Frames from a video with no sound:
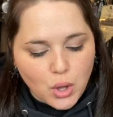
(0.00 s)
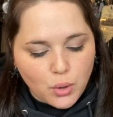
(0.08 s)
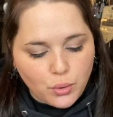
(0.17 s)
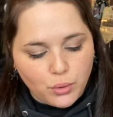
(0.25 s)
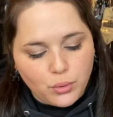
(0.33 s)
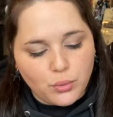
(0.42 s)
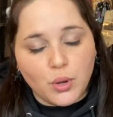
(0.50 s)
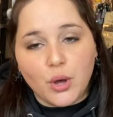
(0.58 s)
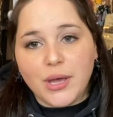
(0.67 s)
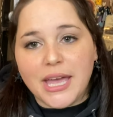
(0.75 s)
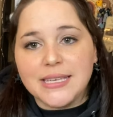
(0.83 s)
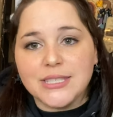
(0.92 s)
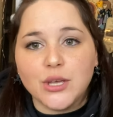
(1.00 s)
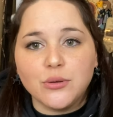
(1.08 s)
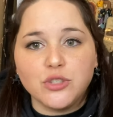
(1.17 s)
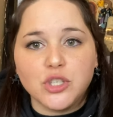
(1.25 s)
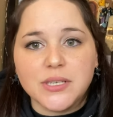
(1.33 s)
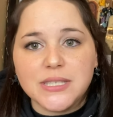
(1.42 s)
Ooh, okay, so
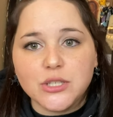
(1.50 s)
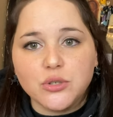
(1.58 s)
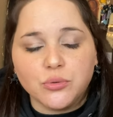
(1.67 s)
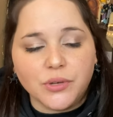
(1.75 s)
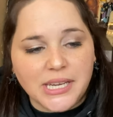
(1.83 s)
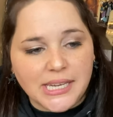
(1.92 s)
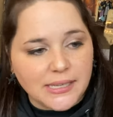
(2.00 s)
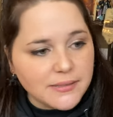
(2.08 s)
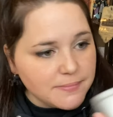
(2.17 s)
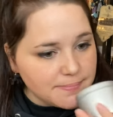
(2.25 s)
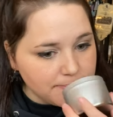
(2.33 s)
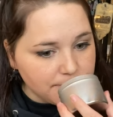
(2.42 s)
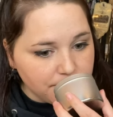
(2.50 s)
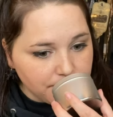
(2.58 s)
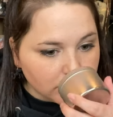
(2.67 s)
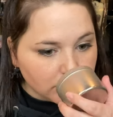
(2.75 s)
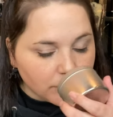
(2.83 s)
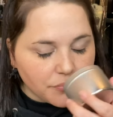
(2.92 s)
just green.
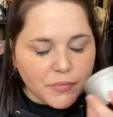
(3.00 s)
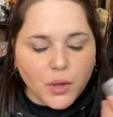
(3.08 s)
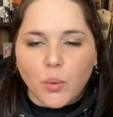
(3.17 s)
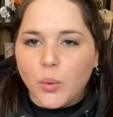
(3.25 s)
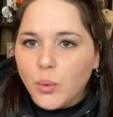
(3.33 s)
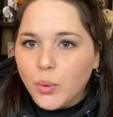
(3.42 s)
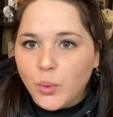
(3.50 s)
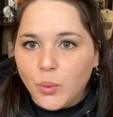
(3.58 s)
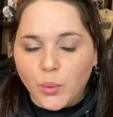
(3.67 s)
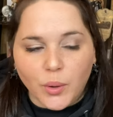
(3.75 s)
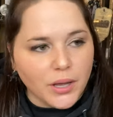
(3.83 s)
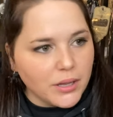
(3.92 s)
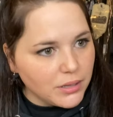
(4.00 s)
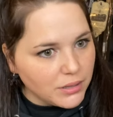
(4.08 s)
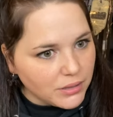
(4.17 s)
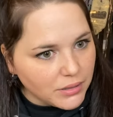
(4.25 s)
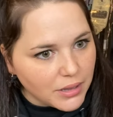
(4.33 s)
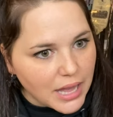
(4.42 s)
Ooh,
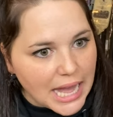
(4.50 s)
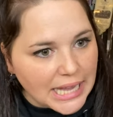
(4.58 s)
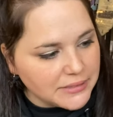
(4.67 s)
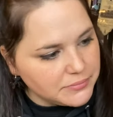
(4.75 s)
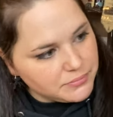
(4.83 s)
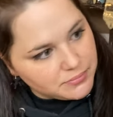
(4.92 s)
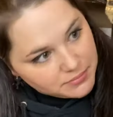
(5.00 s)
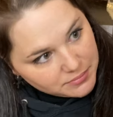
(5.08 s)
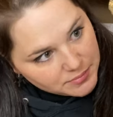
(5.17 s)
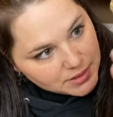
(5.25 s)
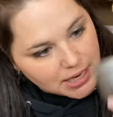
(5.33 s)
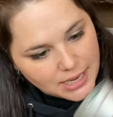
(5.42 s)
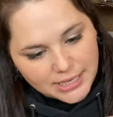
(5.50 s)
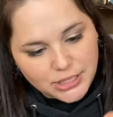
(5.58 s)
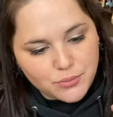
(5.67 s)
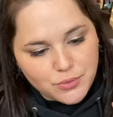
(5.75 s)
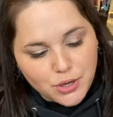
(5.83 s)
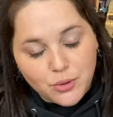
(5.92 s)
I
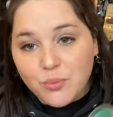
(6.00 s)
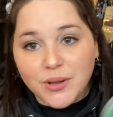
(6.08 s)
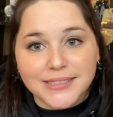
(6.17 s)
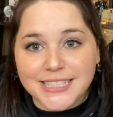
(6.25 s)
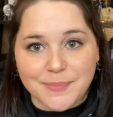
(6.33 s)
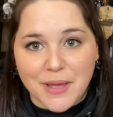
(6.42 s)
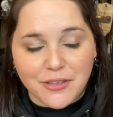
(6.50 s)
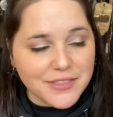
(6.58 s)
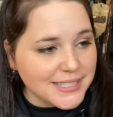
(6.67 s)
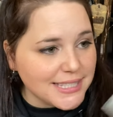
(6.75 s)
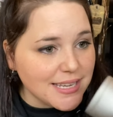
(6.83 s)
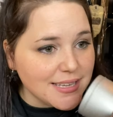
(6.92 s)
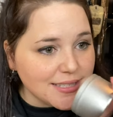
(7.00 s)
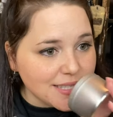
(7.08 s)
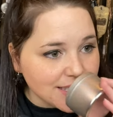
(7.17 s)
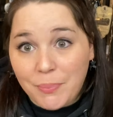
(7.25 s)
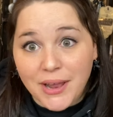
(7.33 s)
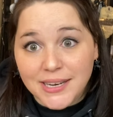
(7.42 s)
don't know what smell this is,
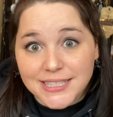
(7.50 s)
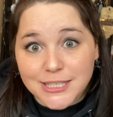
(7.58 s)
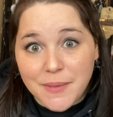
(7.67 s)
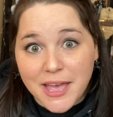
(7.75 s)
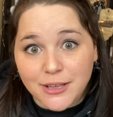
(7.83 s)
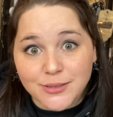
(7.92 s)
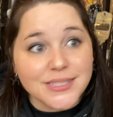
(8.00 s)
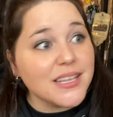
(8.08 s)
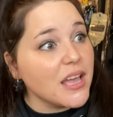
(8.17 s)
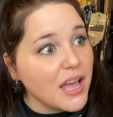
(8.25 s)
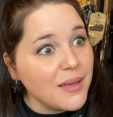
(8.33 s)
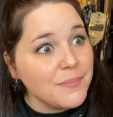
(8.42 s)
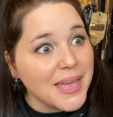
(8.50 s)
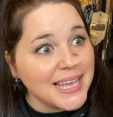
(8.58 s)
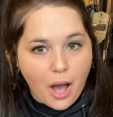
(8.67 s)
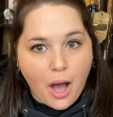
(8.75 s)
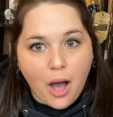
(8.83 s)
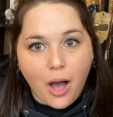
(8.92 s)
but it smells
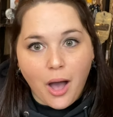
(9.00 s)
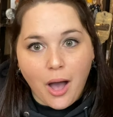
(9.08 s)
amazing.